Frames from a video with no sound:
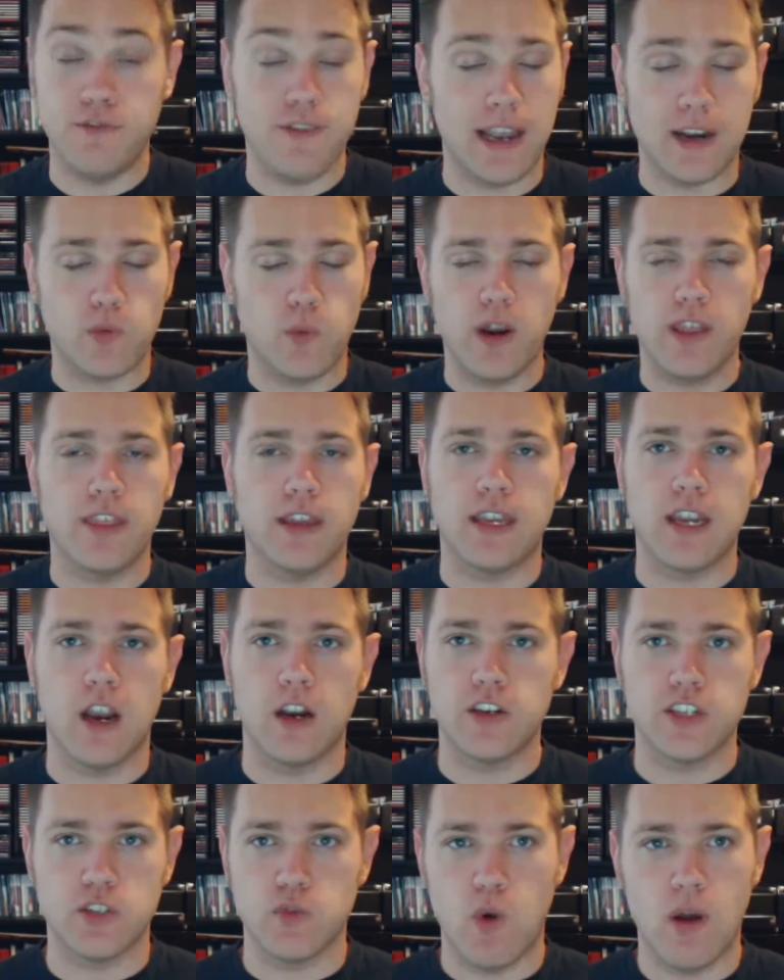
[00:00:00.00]
In fact, one of the
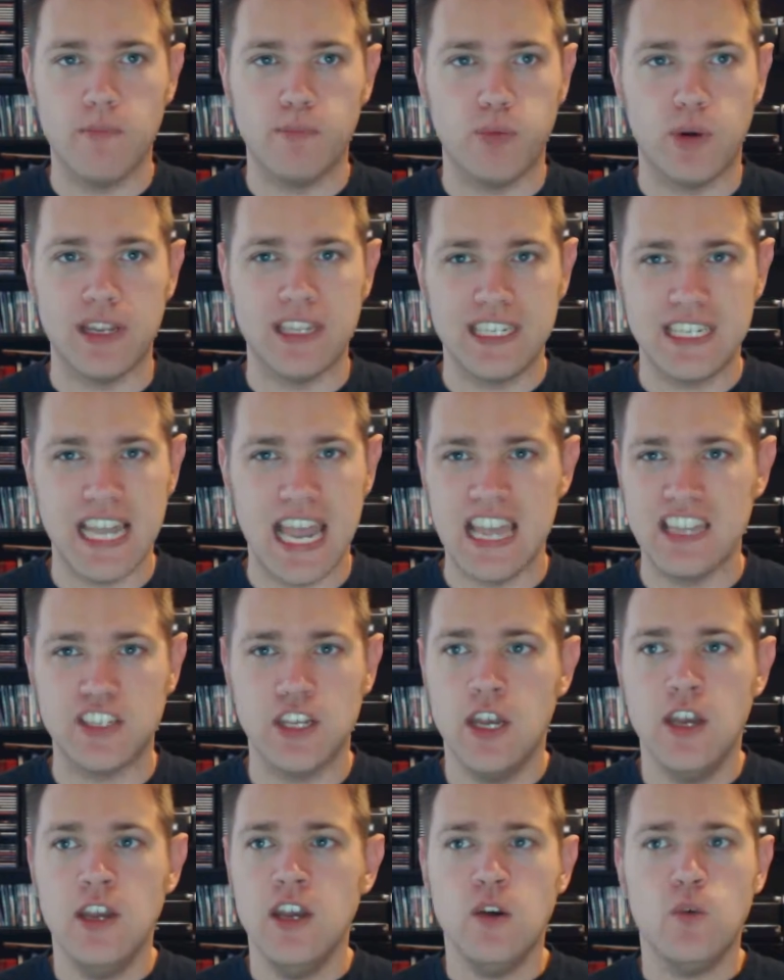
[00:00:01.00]
characters at one point
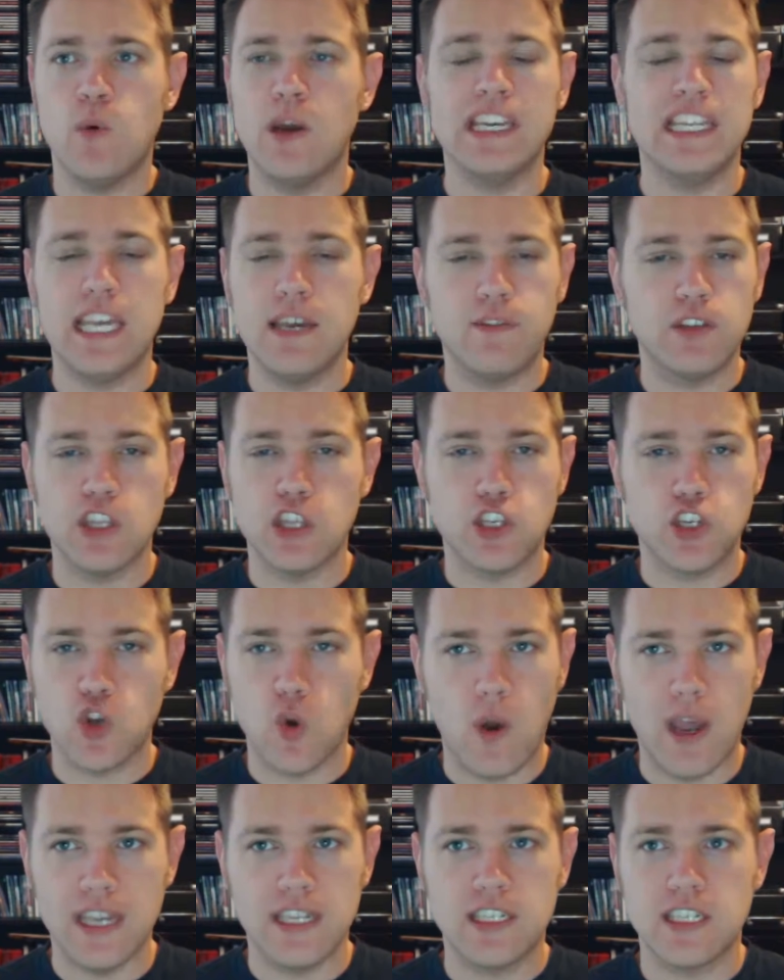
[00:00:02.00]
says, when given the
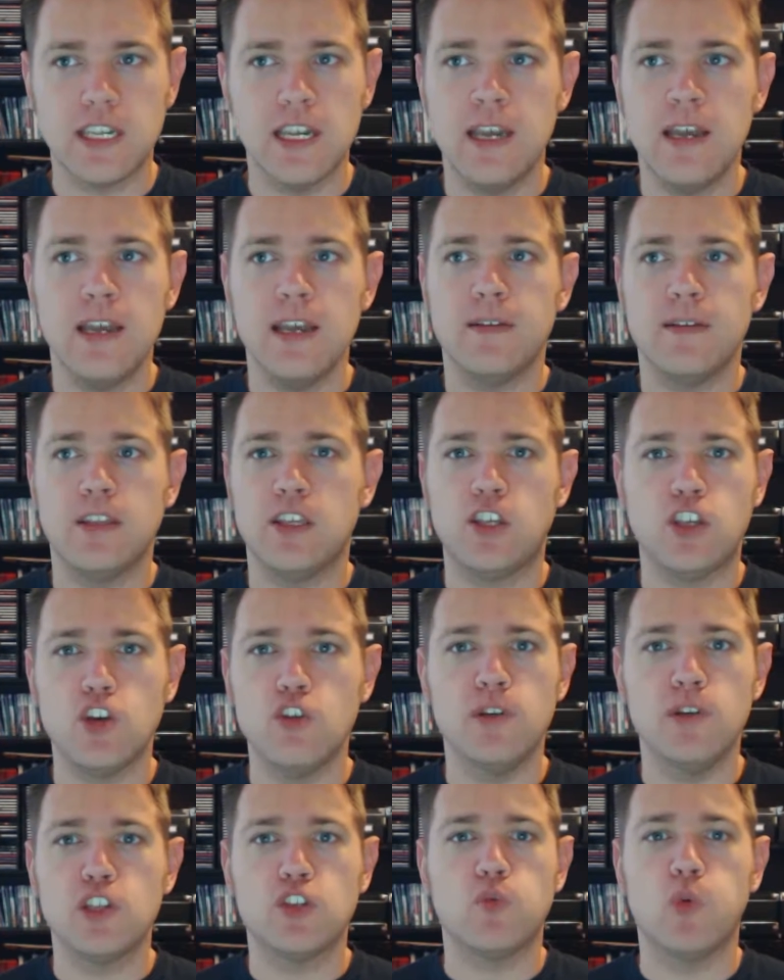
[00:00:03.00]
choice,
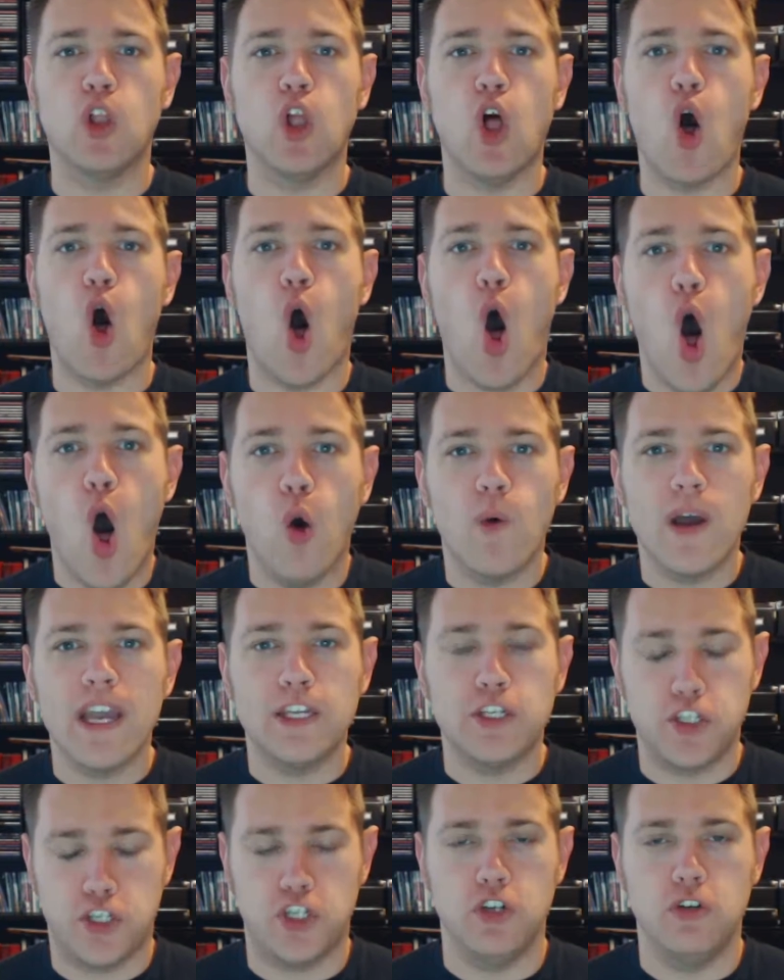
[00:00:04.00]
humans will
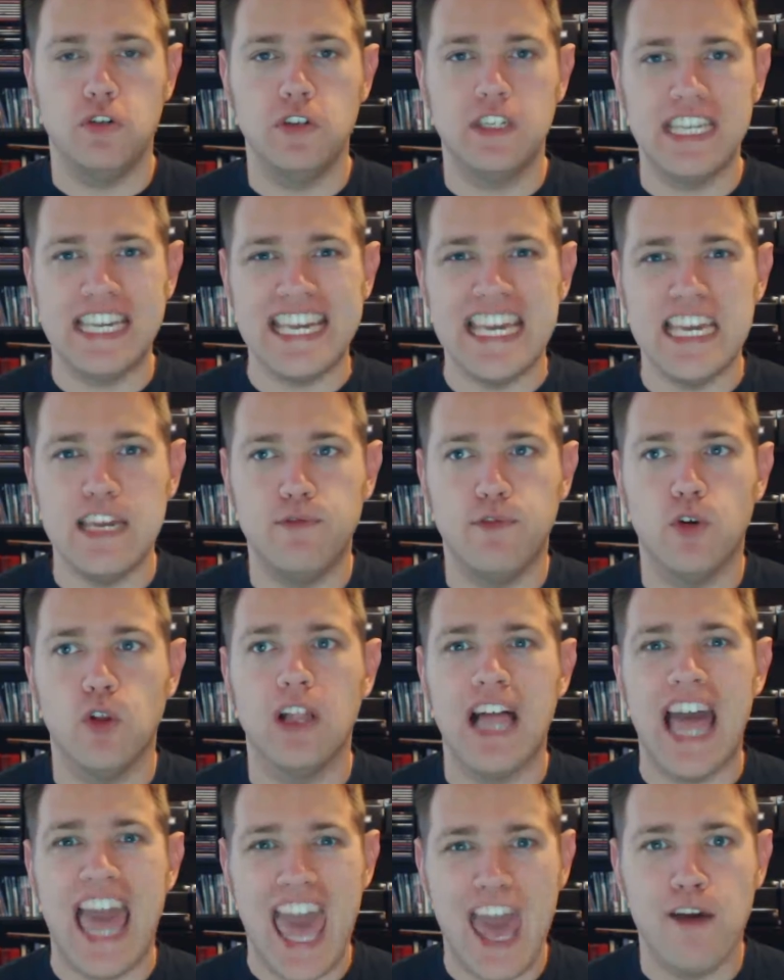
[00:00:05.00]
always choose
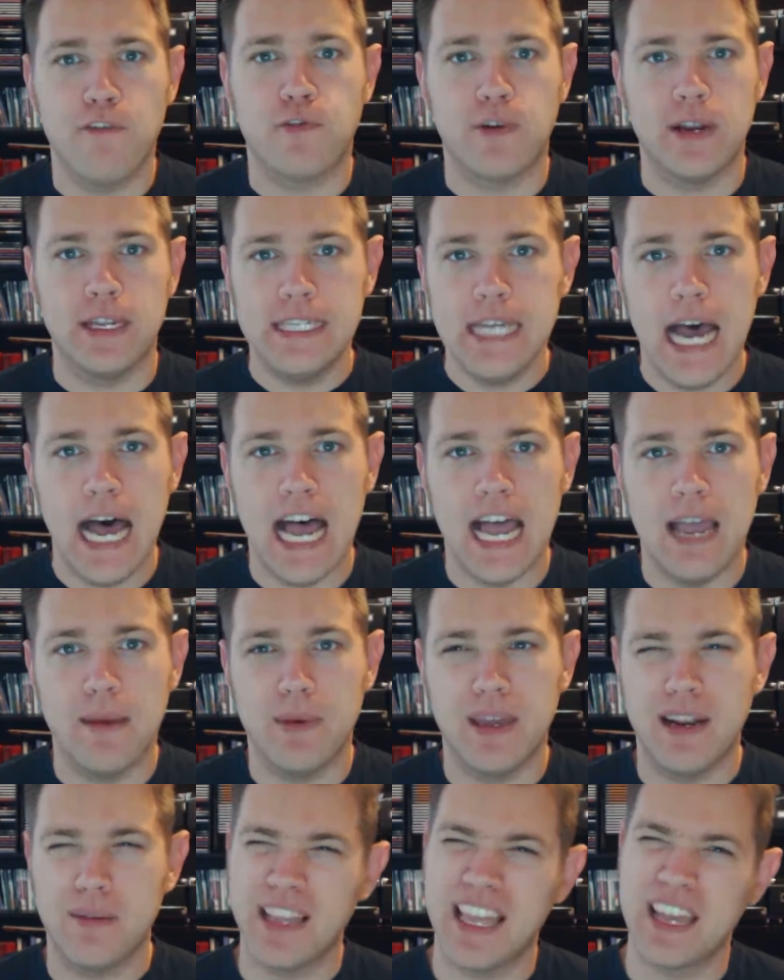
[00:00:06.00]
evil every
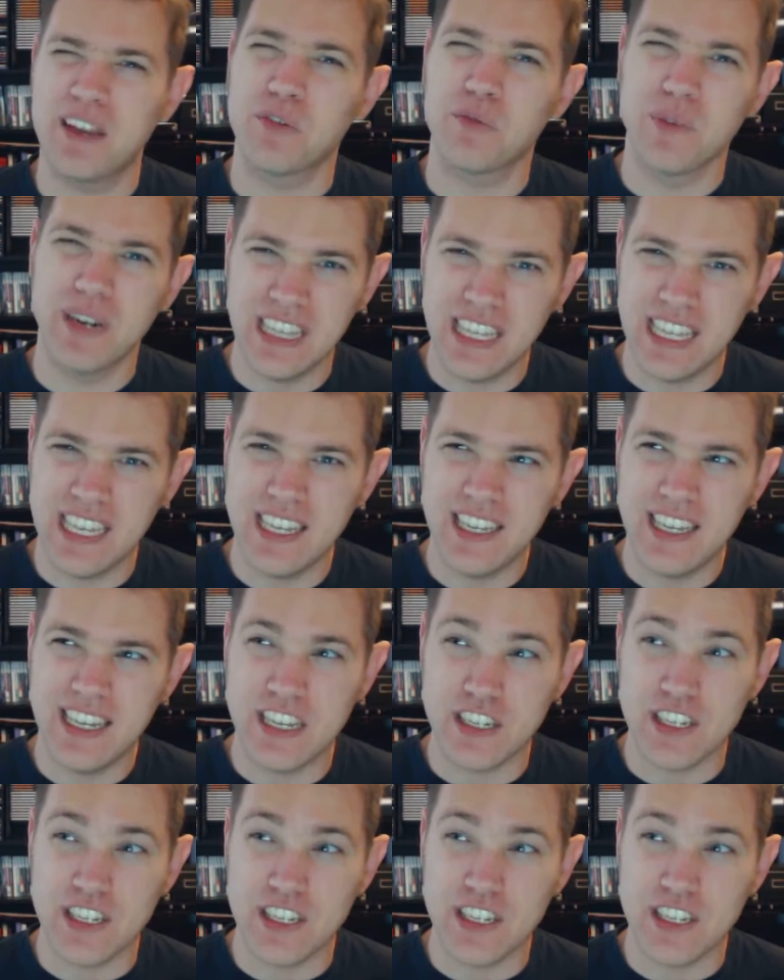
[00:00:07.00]
time. And I'm like, really?